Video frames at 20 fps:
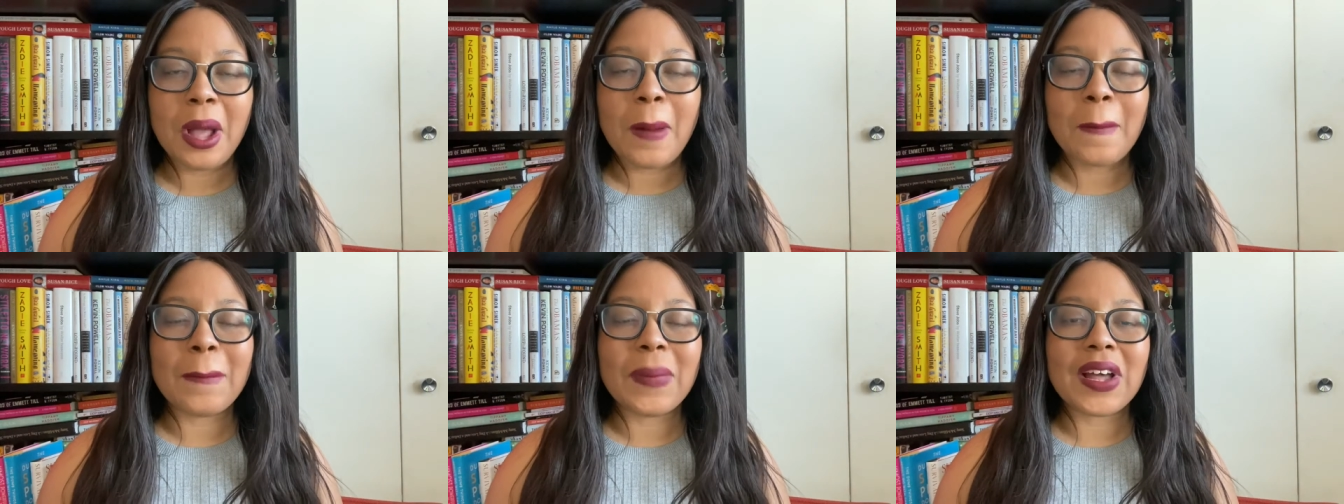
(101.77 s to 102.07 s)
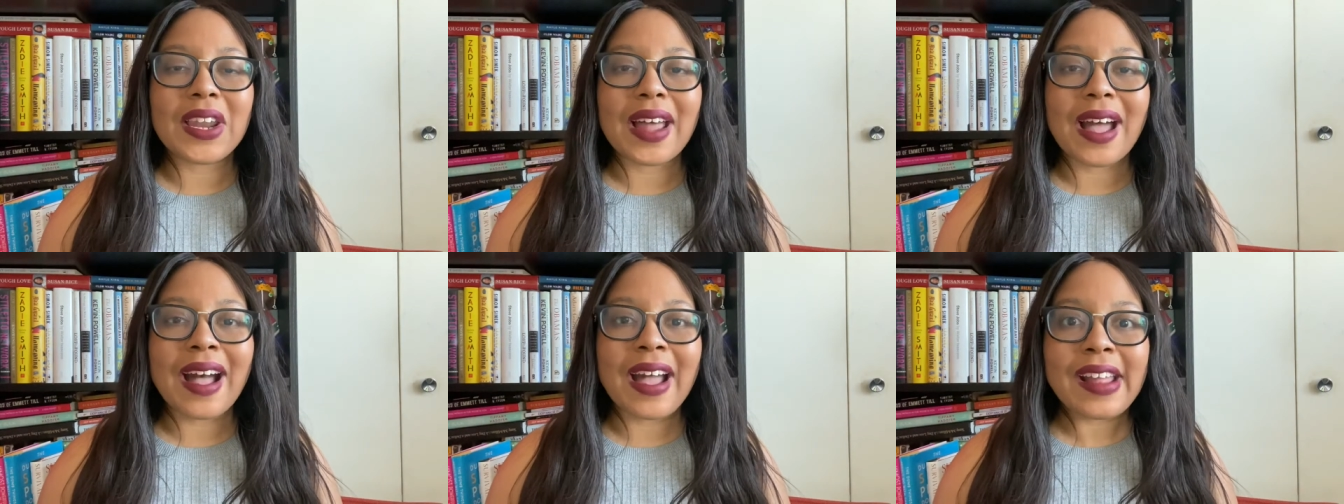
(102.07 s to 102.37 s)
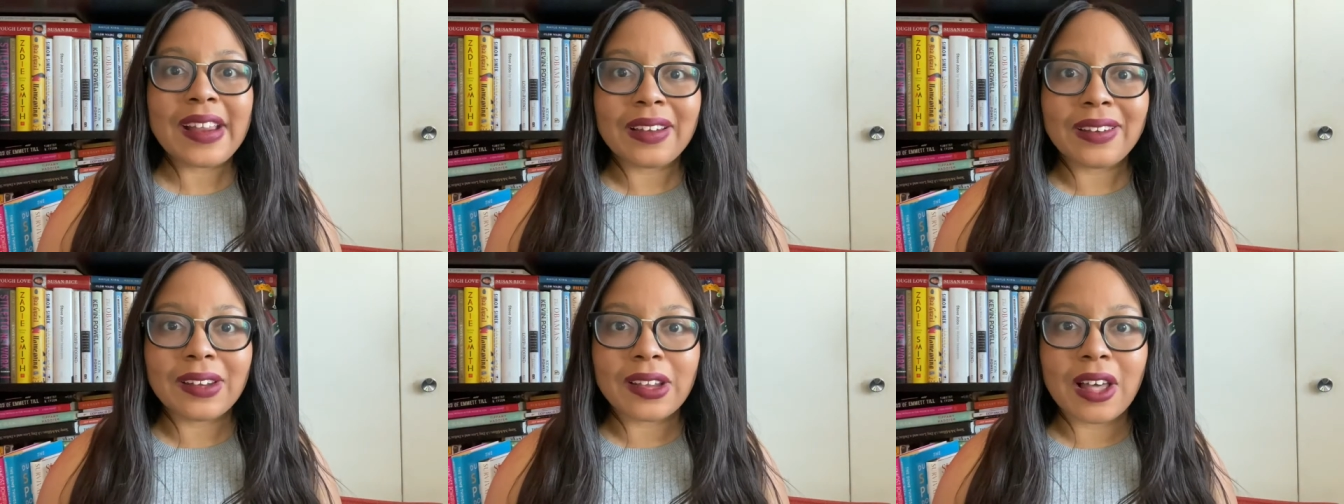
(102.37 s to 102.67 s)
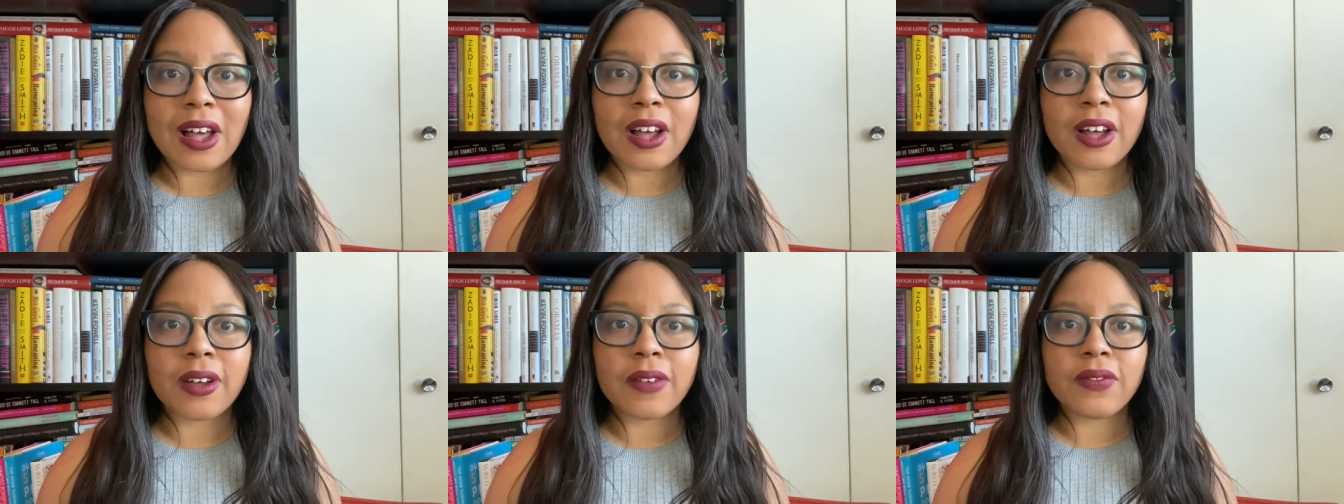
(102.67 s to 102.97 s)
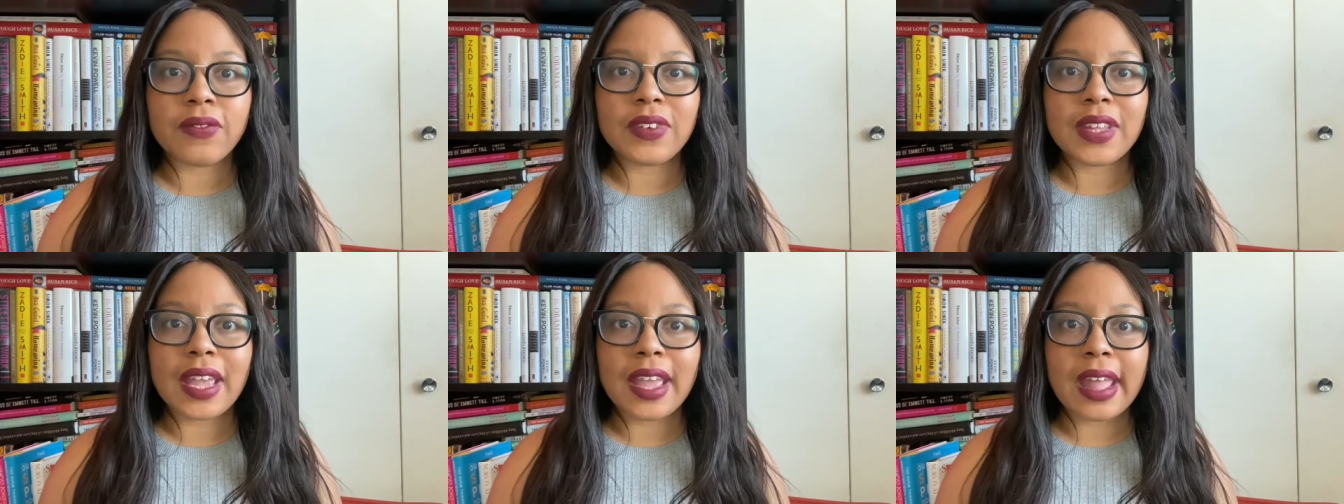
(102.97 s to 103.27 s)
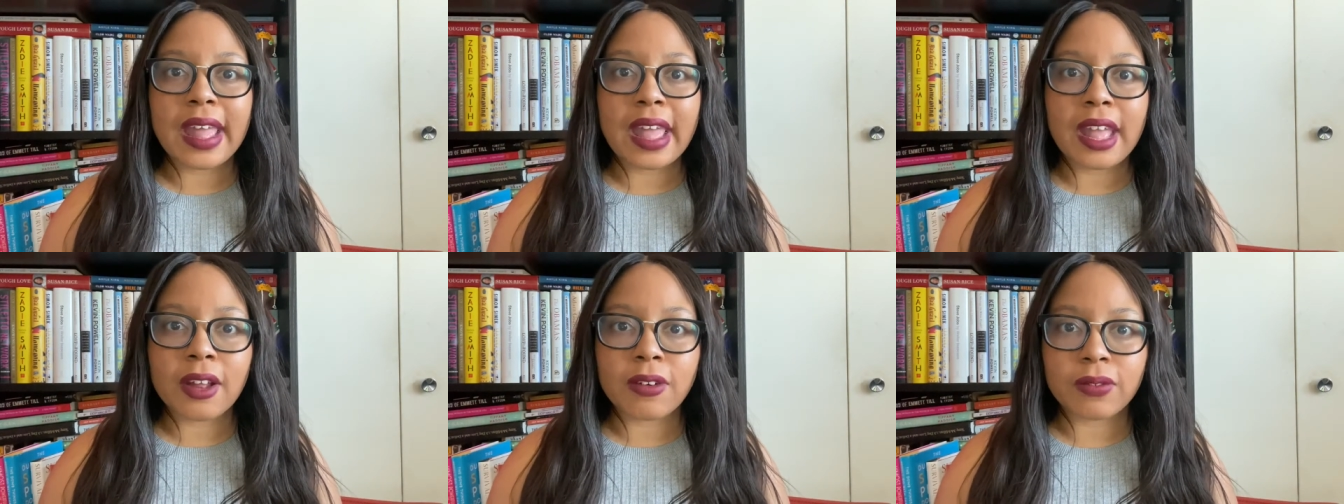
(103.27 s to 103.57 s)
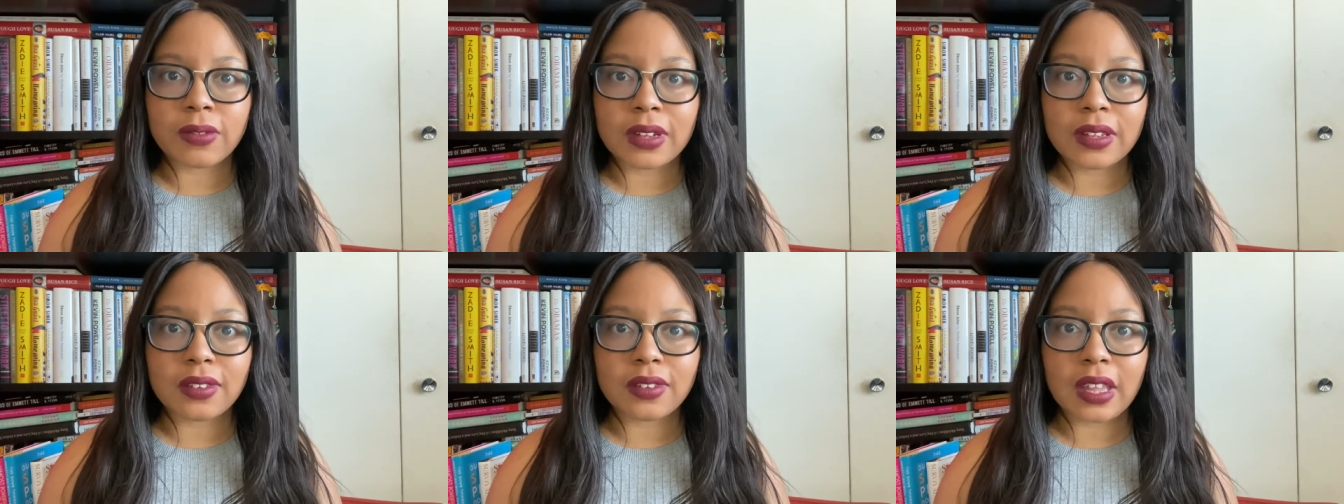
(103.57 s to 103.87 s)
but I loved
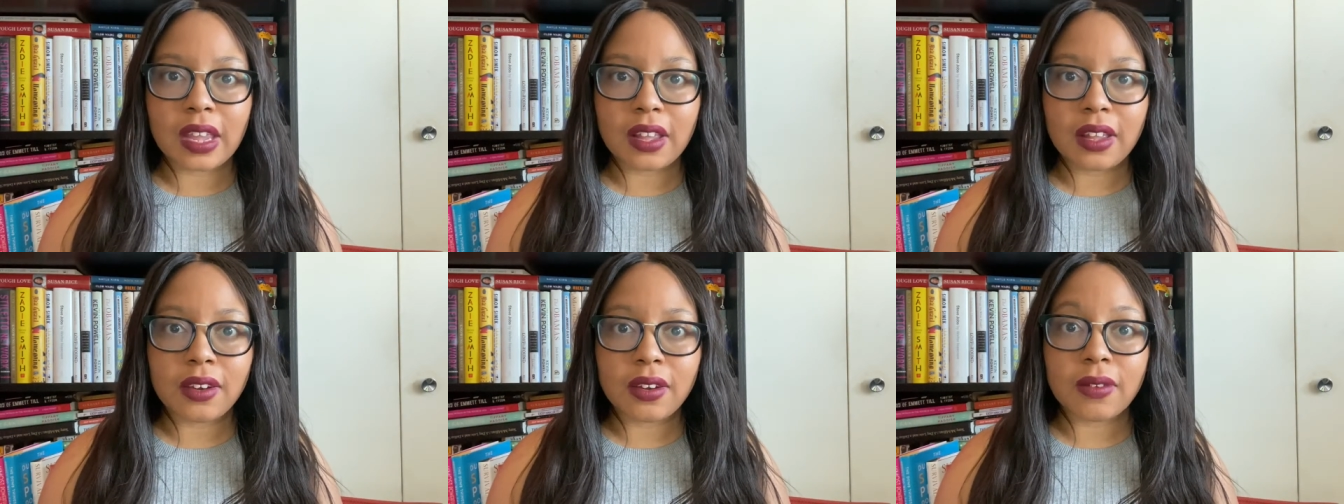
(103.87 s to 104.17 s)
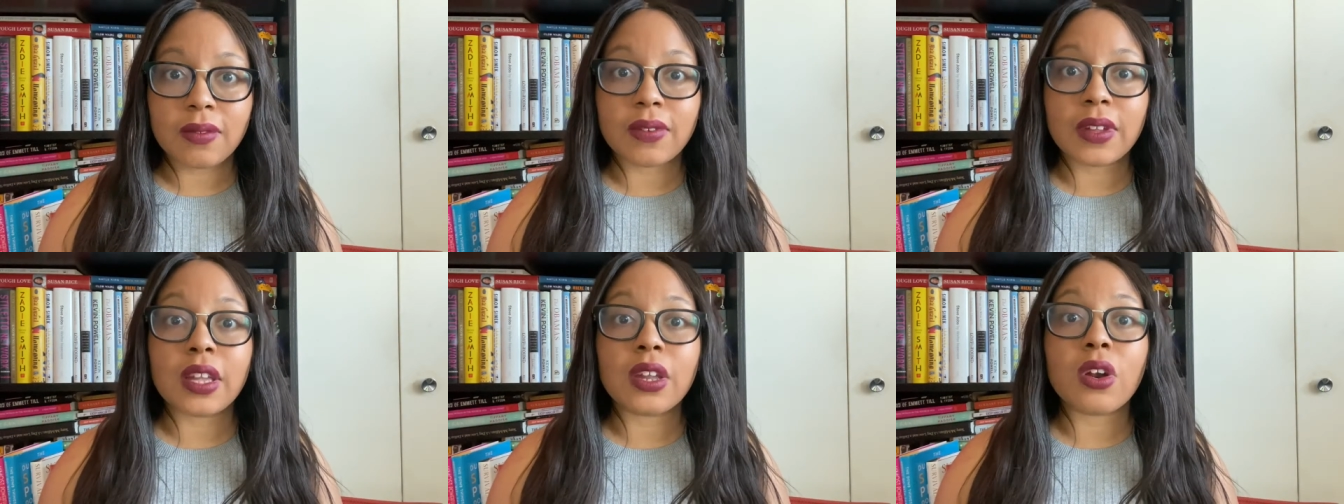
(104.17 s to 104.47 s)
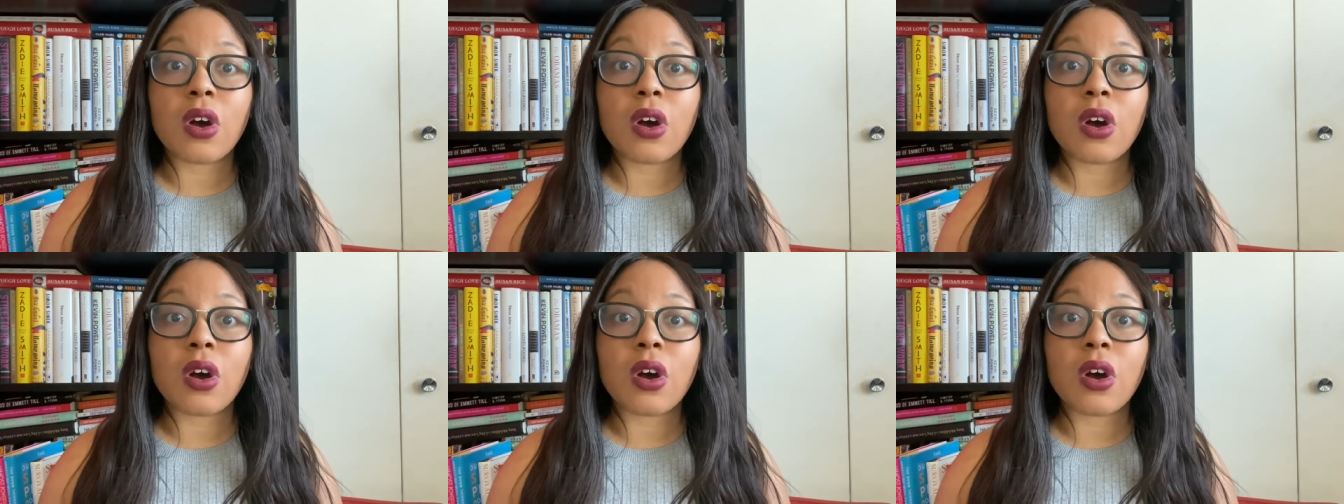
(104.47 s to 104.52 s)
every second of it,